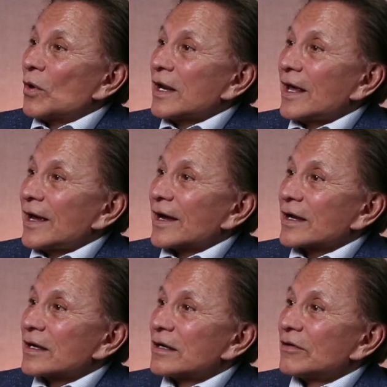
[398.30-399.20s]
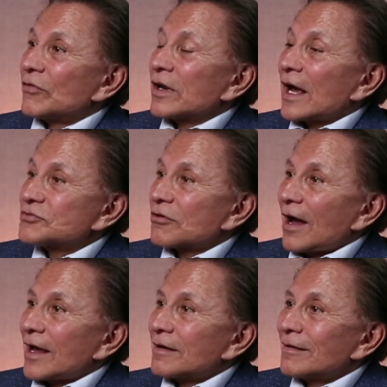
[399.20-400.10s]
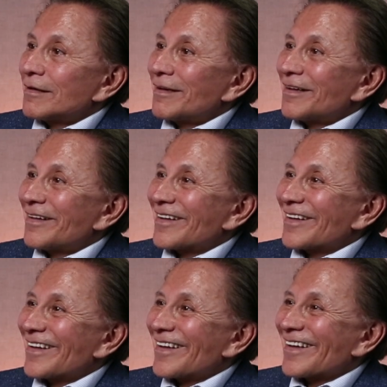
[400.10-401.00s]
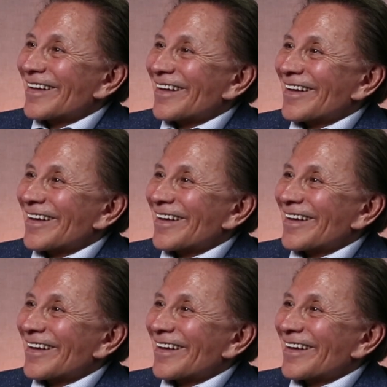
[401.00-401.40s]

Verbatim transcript: heck of a nice ride oh man let me tell you I can't